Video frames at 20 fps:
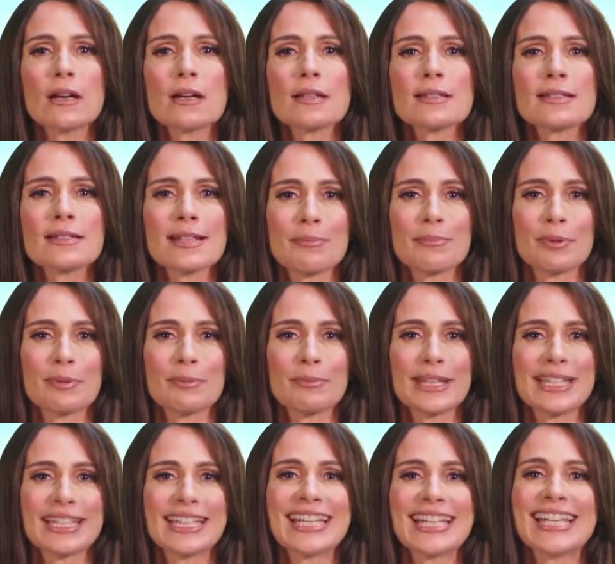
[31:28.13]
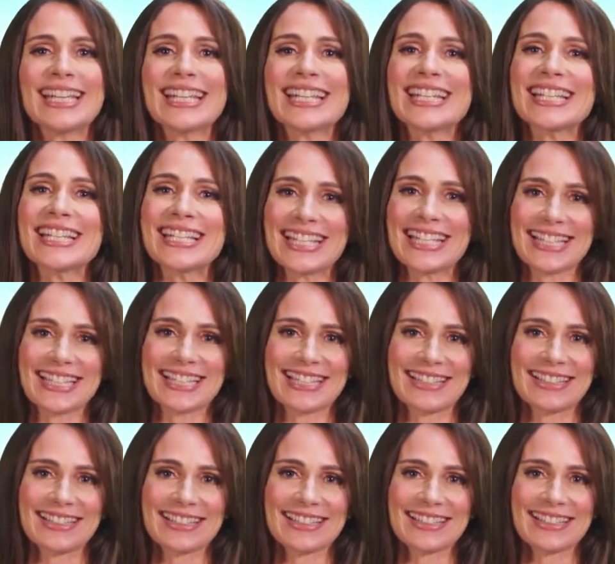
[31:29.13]
loss supplement in
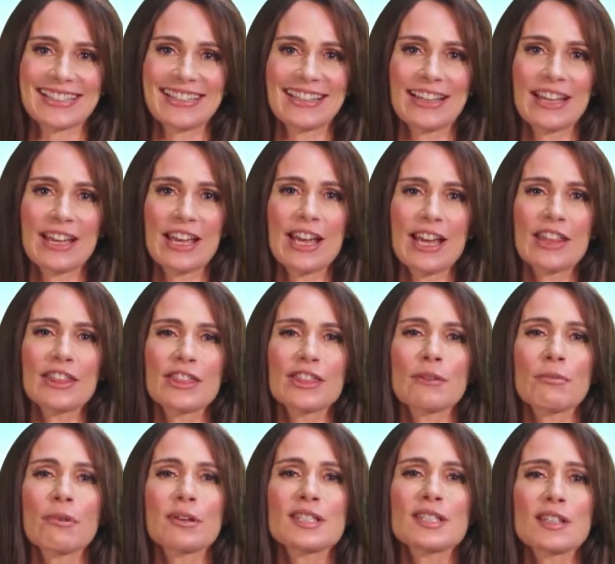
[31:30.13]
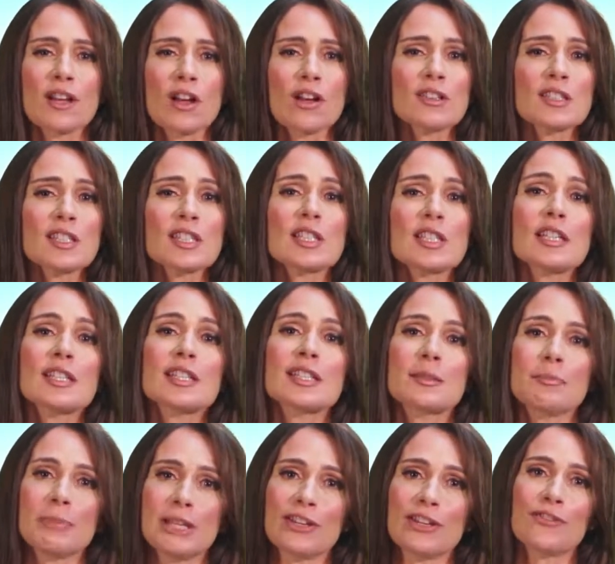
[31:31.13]
existence. The results
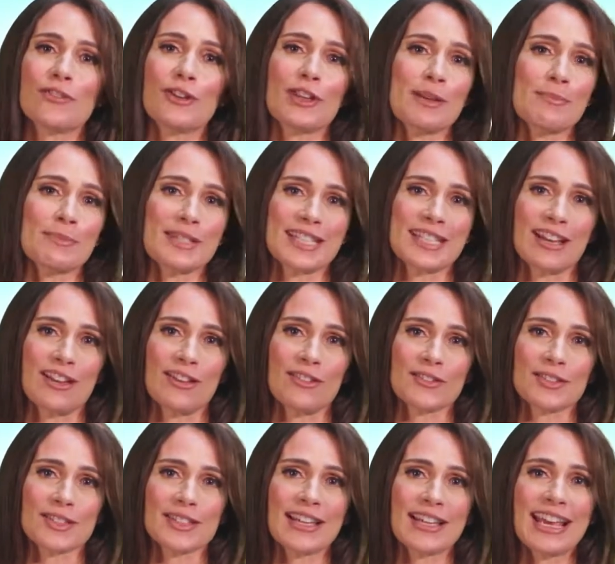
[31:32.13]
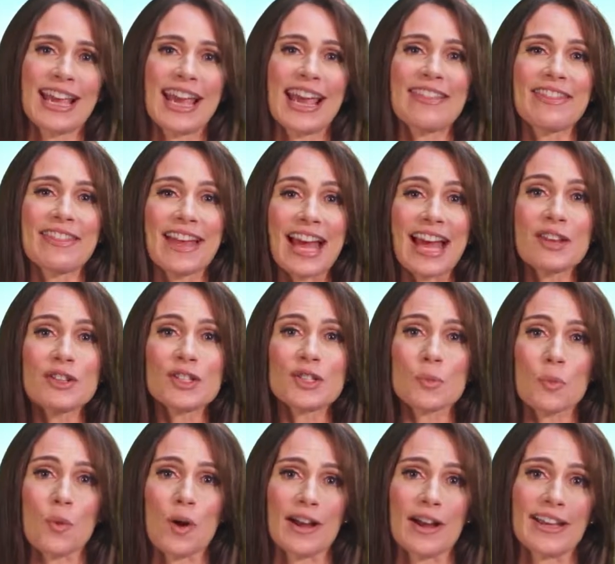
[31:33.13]
speak for themselves, and
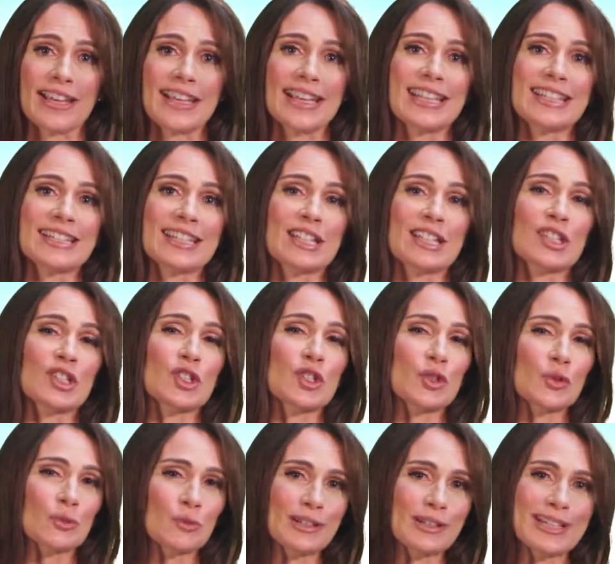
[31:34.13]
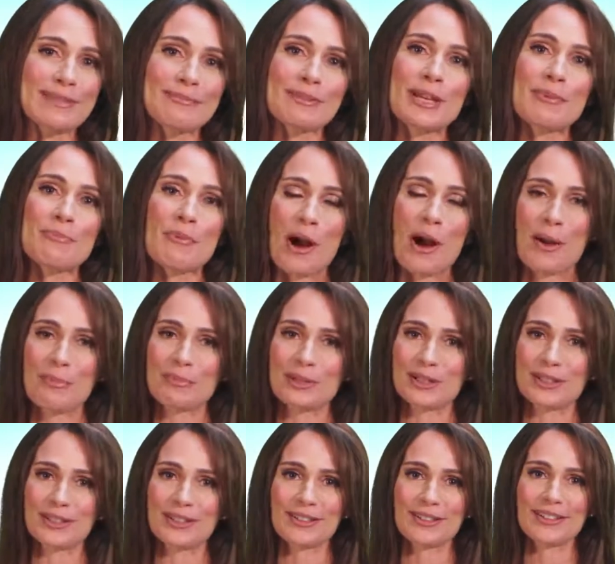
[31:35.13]
that's why it's extremely
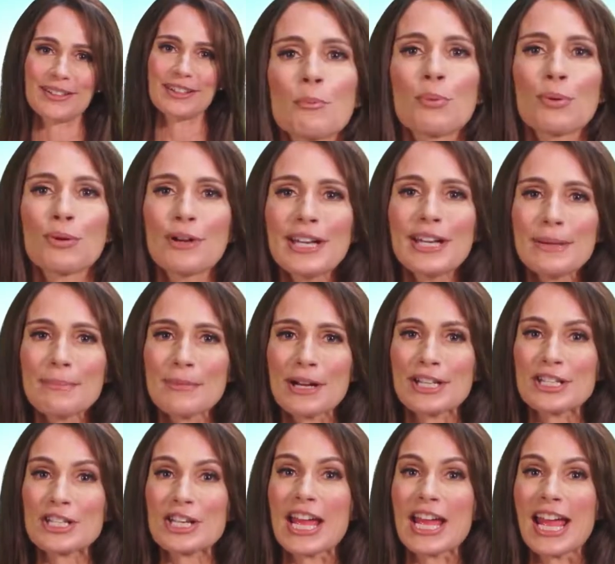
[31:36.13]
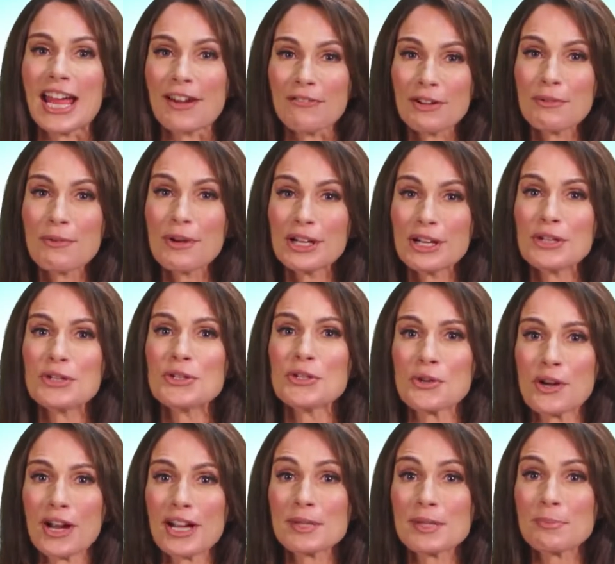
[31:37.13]
popular. Pretty much everyone who
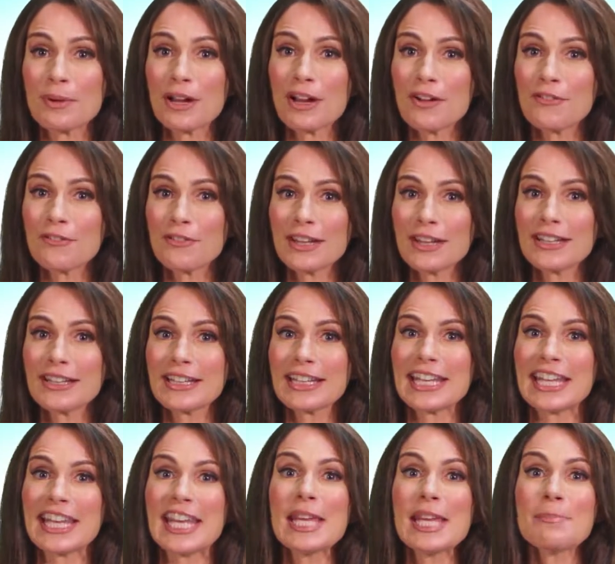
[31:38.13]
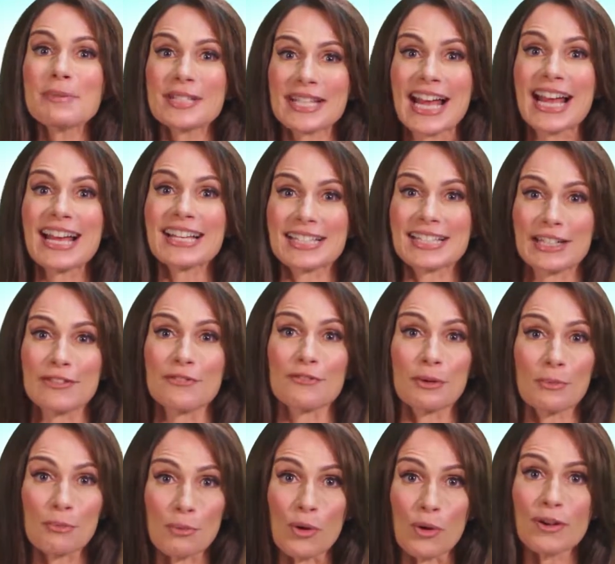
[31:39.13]
tries Biofit keeps asking
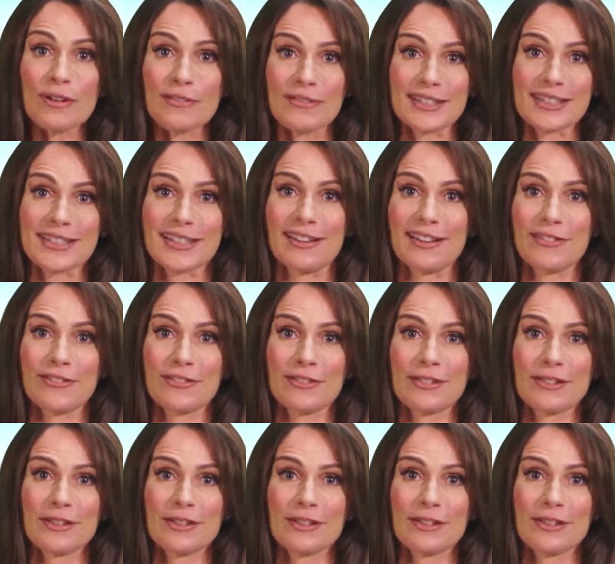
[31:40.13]
for more of the stuff,